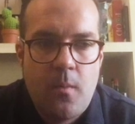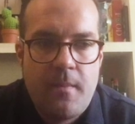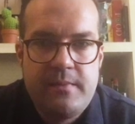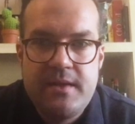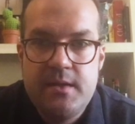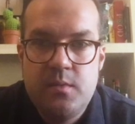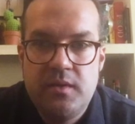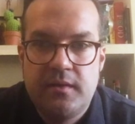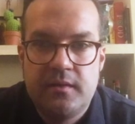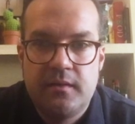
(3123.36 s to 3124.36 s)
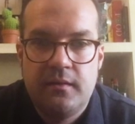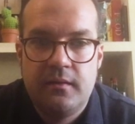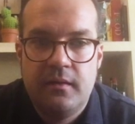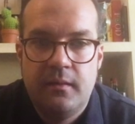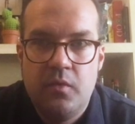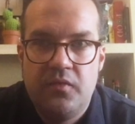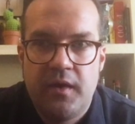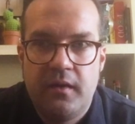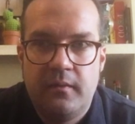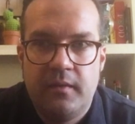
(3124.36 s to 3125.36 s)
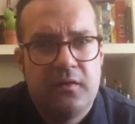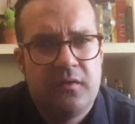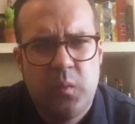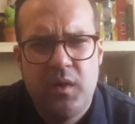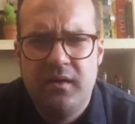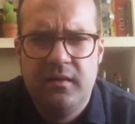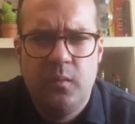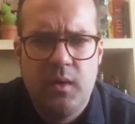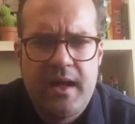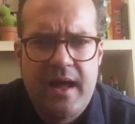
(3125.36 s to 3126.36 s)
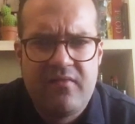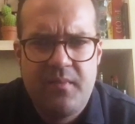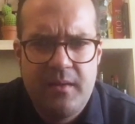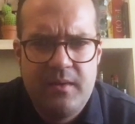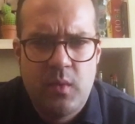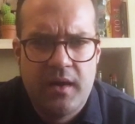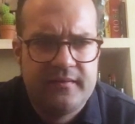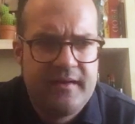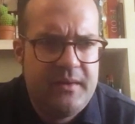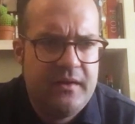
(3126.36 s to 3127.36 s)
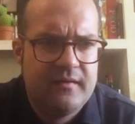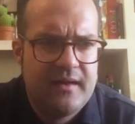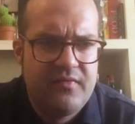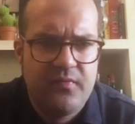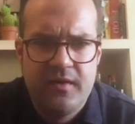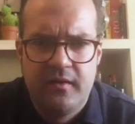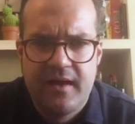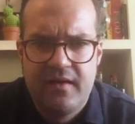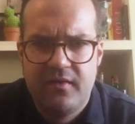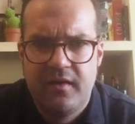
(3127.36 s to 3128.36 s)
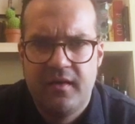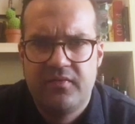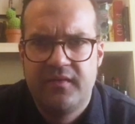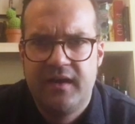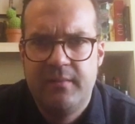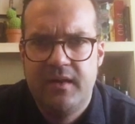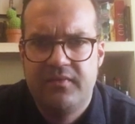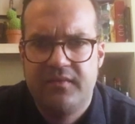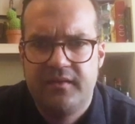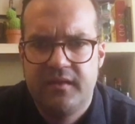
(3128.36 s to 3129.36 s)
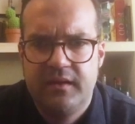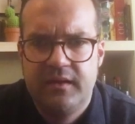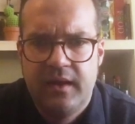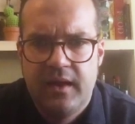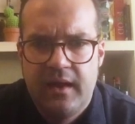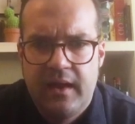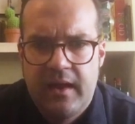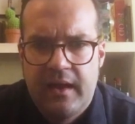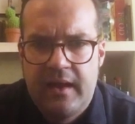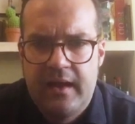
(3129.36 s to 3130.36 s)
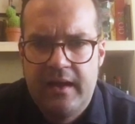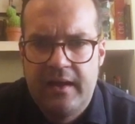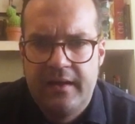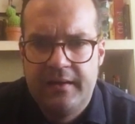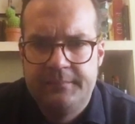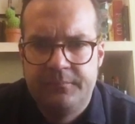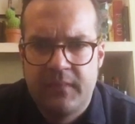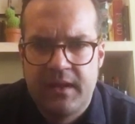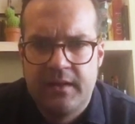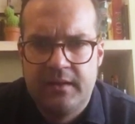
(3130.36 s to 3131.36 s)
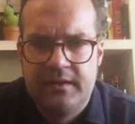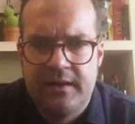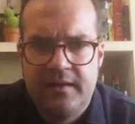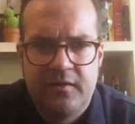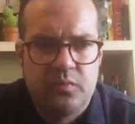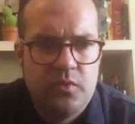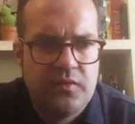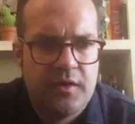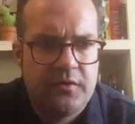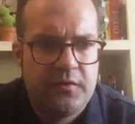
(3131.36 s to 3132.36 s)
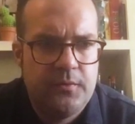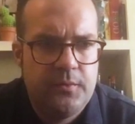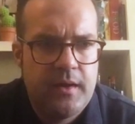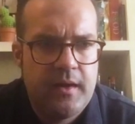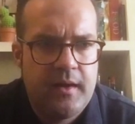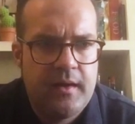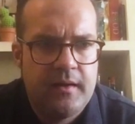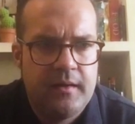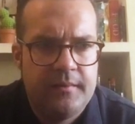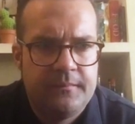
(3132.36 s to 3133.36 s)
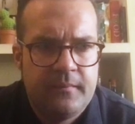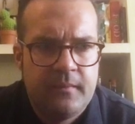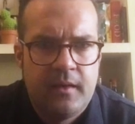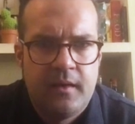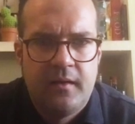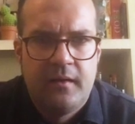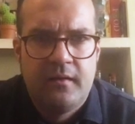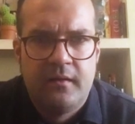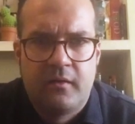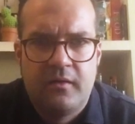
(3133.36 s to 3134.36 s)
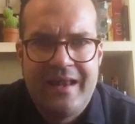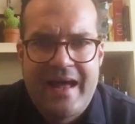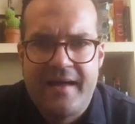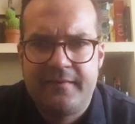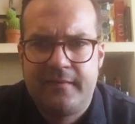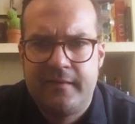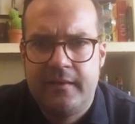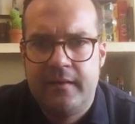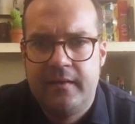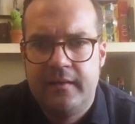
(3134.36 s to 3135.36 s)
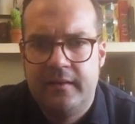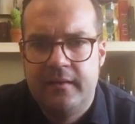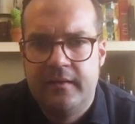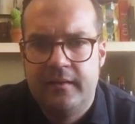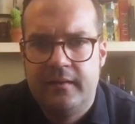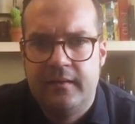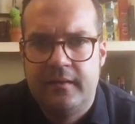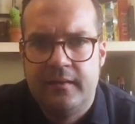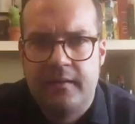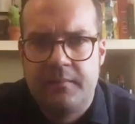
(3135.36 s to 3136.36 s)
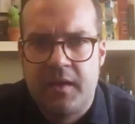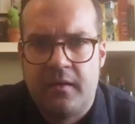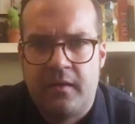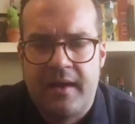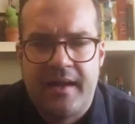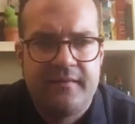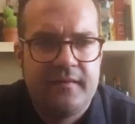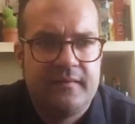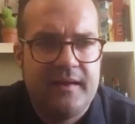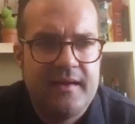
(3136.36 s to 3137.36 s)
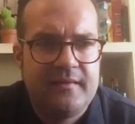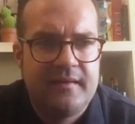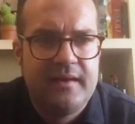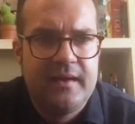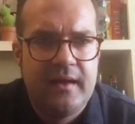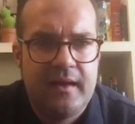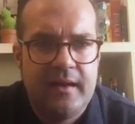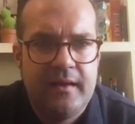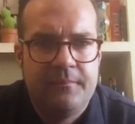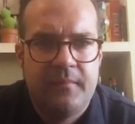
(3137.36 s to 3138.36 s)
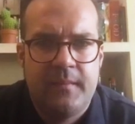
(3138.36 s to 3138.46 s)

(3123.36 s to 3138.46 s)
maybe we can uh, move on because we, we have maybe, what, ten minutes left? We don't have a lot of time left, I think. Um, let, let's move on to uh, our last uh, our last tasting. Um,